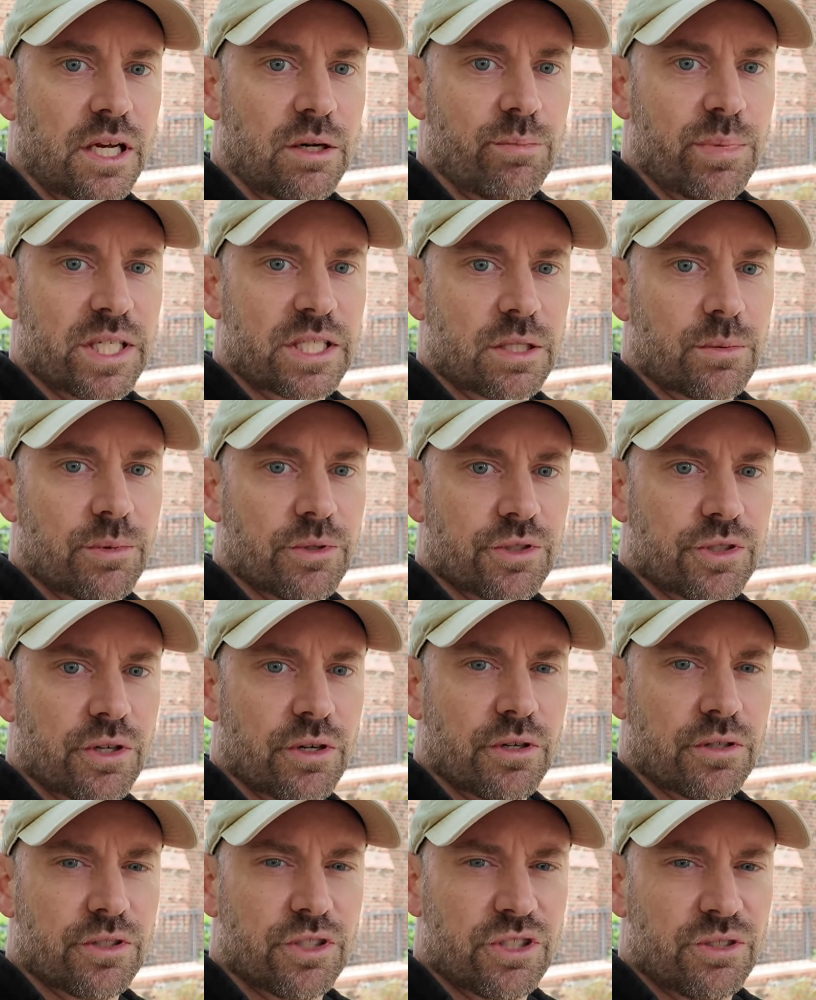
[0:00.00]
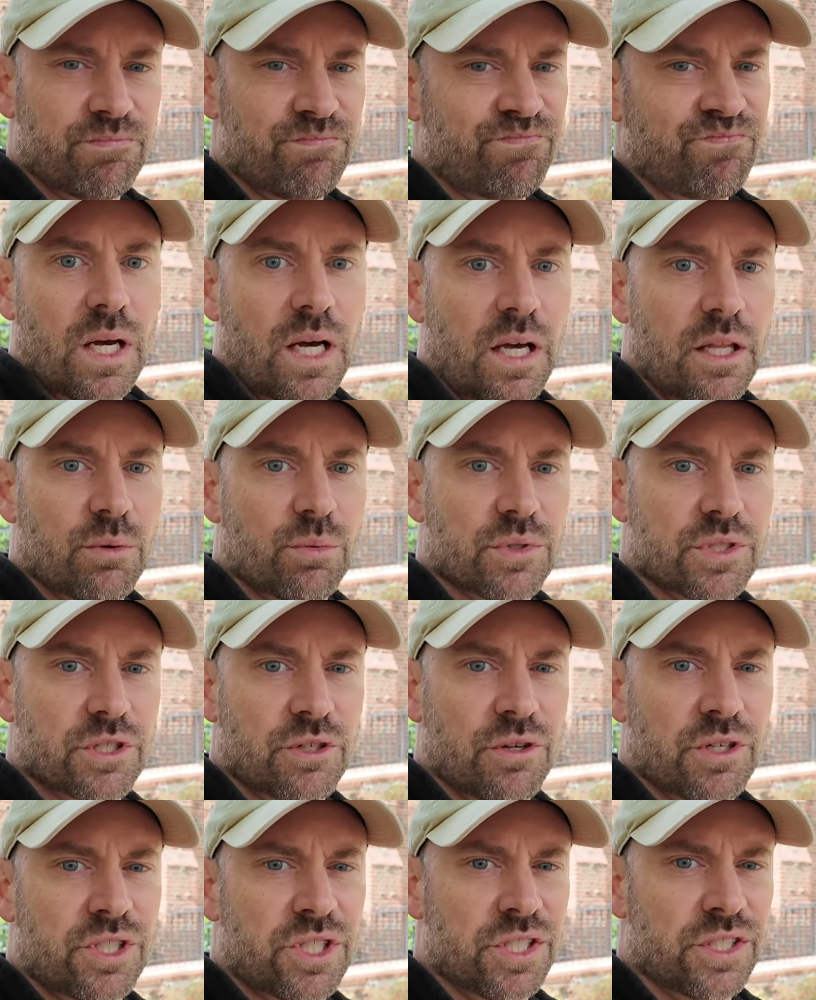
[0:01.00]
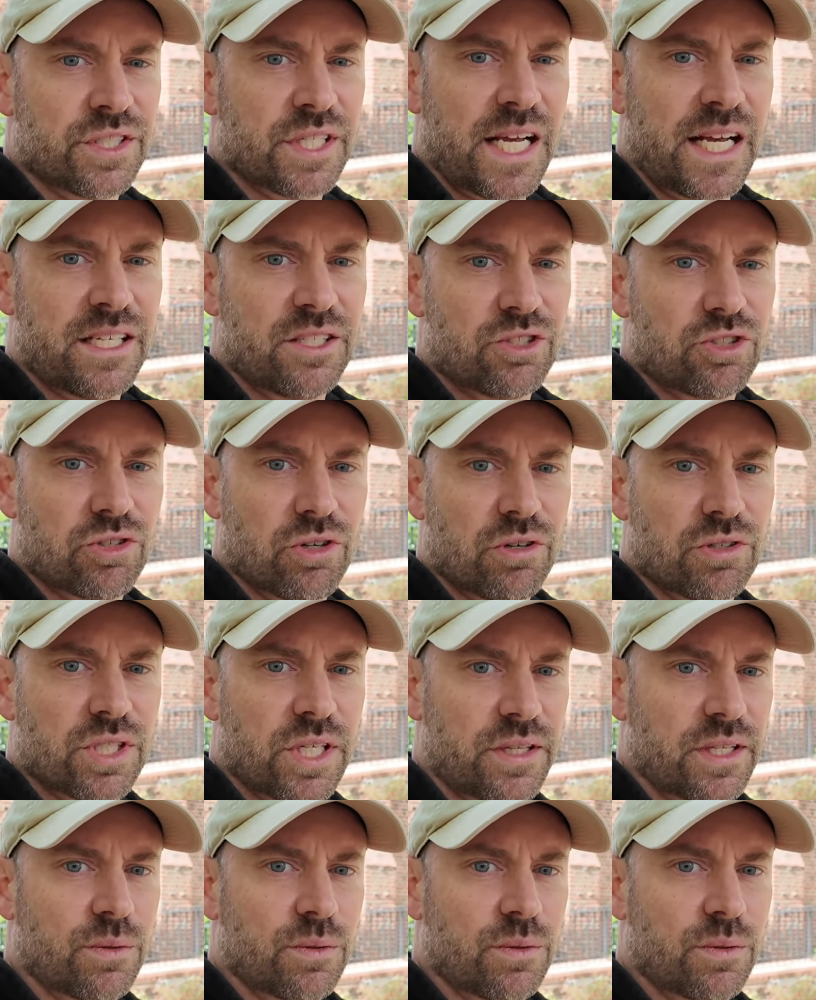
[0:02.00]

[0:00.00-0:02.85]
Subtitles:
got an Episcopal church, there was a Christian Science church,